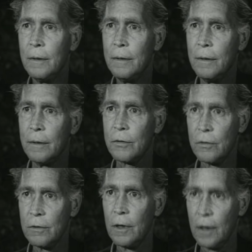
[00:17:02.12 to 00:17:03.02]
And
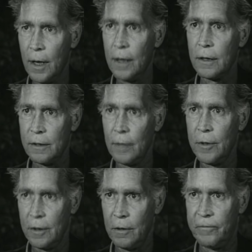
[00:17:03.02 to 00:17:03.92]
sooner or later,
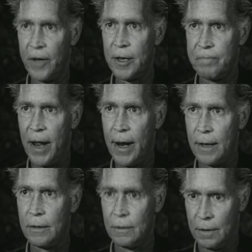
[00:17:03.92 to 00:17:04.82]
somebody's going to fight
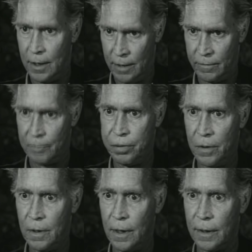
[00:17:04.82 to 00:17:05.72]
back. You're going to have to
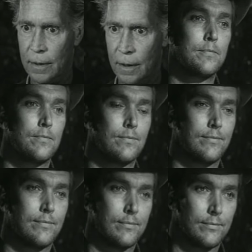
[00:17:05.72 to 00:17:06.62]
pull that gun.
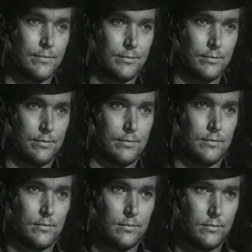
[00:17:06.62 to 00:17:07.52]
Before you know it,
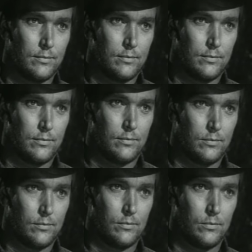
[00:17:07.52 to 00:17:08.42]
you'll be strung up
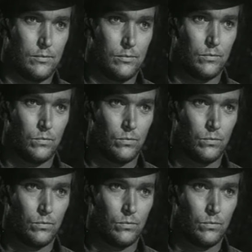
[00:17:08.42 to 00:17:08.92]
for murder.